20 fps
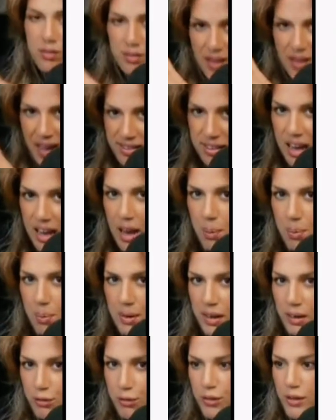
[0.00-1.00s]
That's
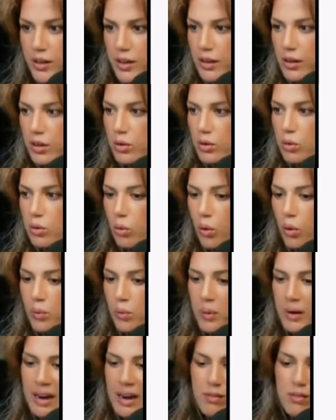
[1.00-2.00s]
happening for you, or
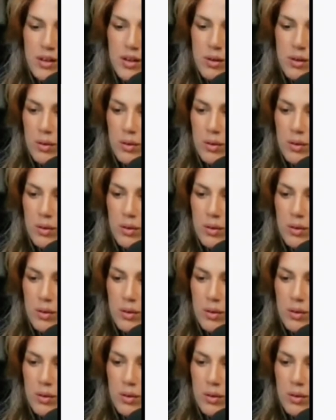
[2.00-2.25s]
whenever you